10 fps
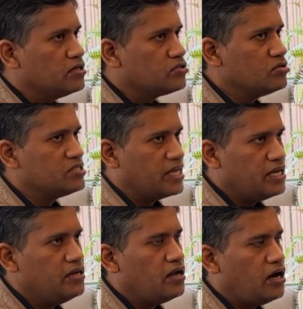So the
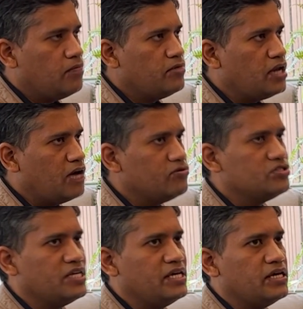second, I would
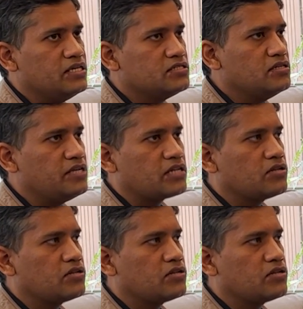say, is the